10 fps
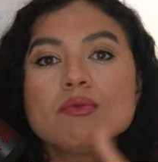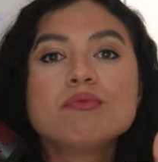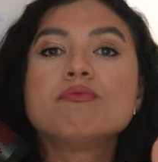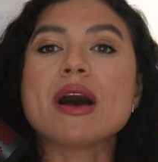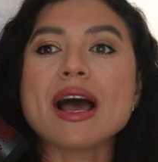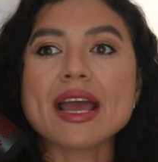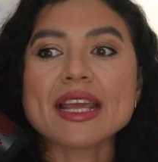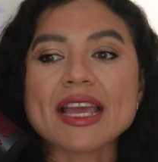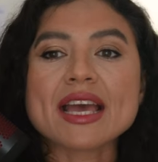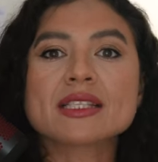
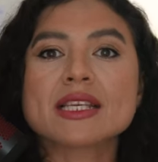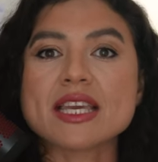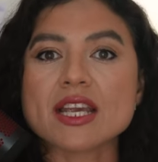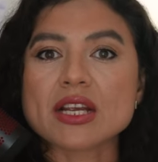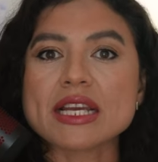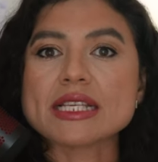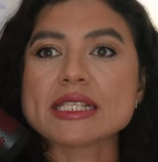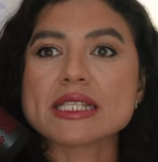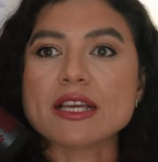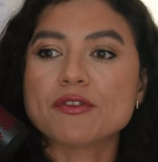my guess here
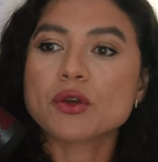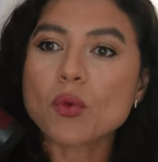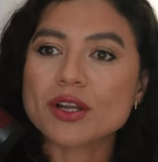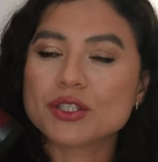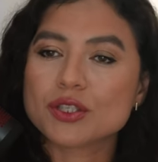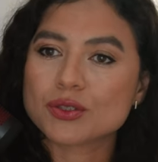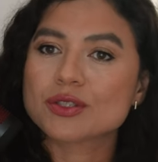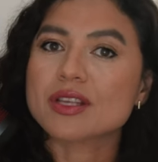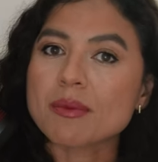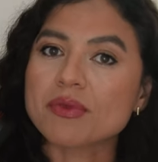is if you want to do
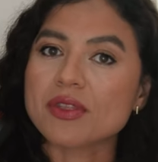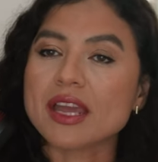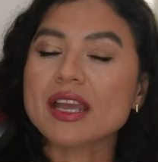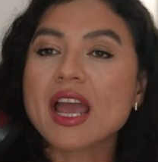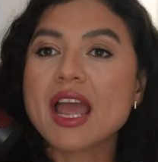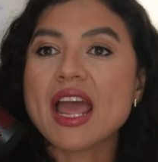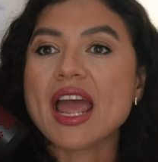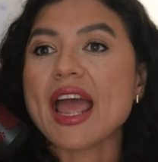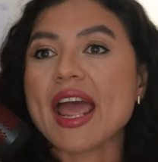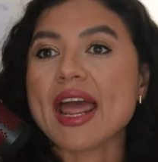something
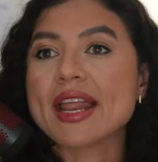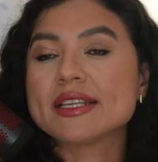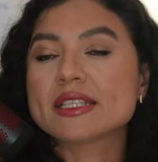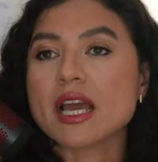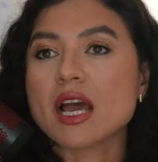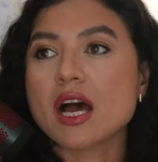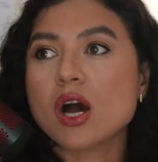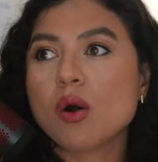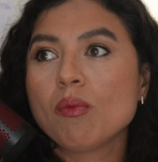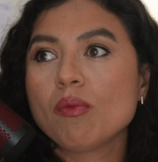and
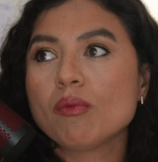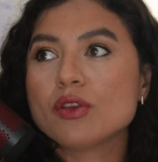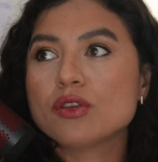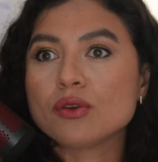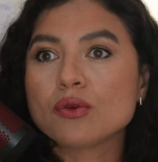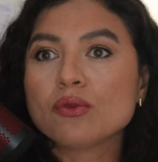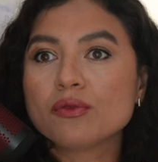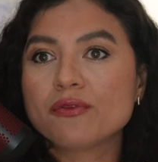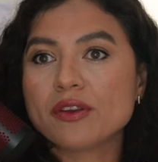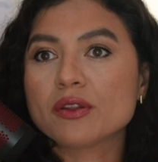you
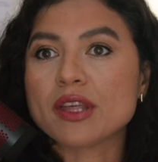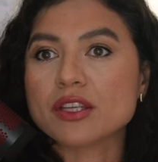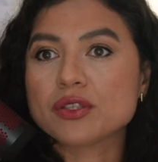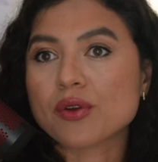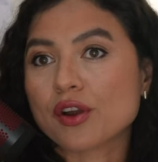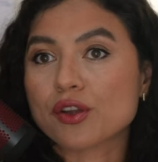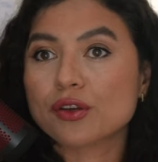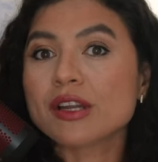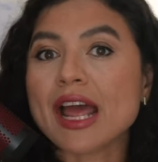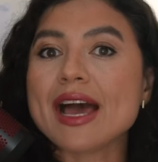feel that you're
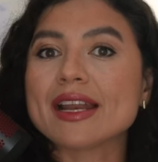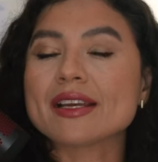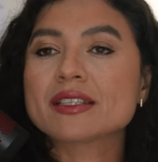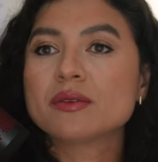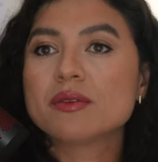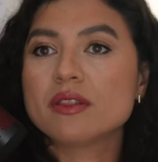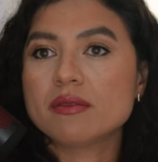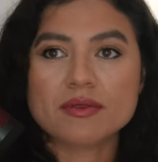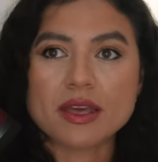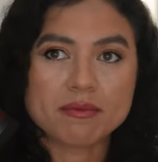good at it,
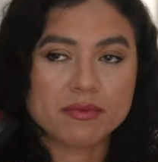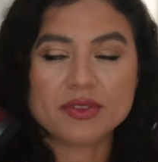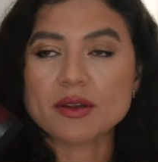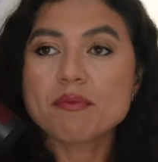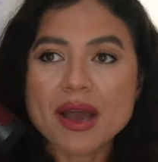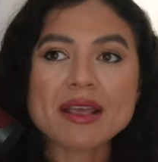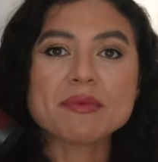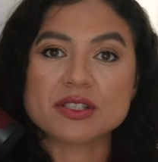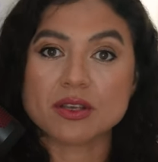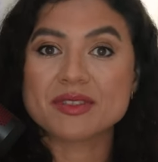then there might
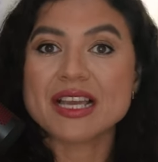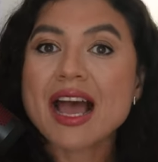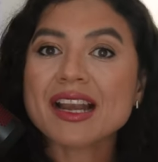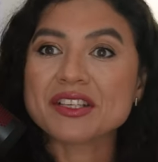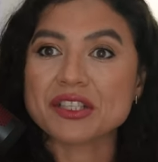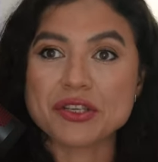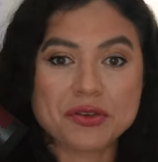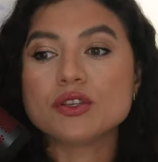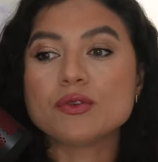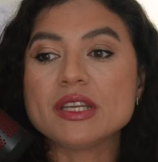be some talent in
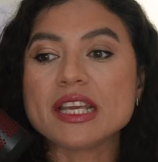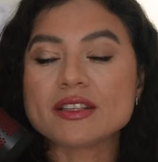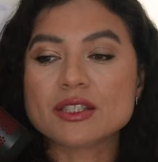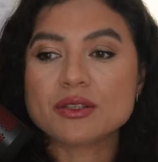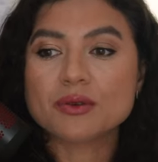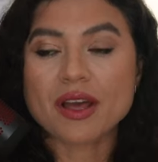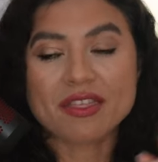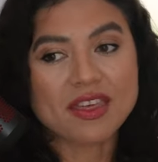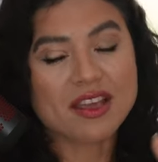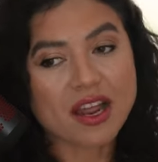you. You need to, I
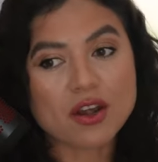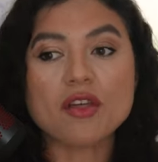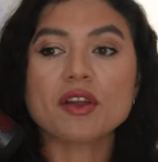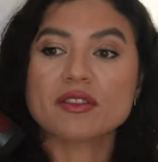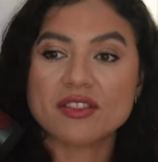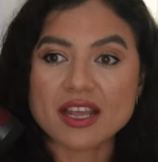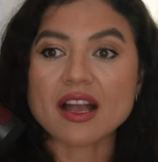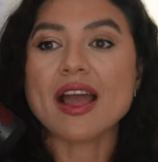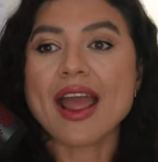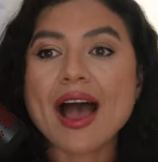think another thing
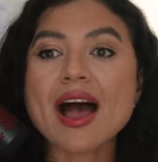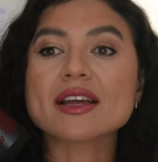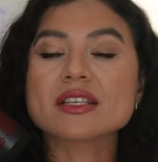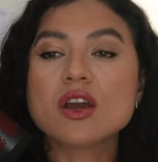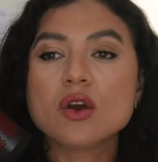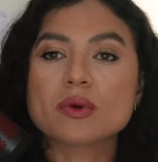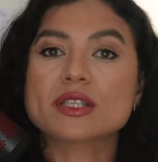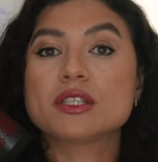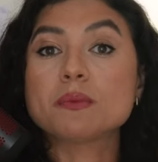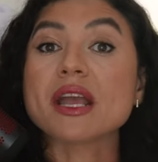I had
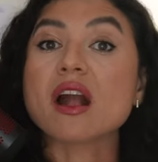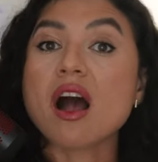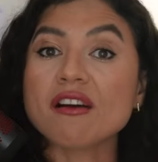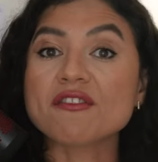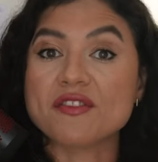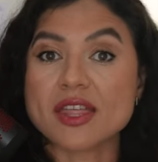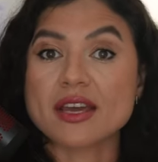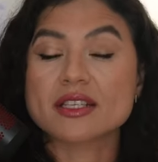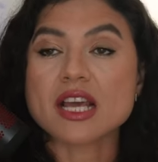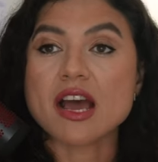was to be confident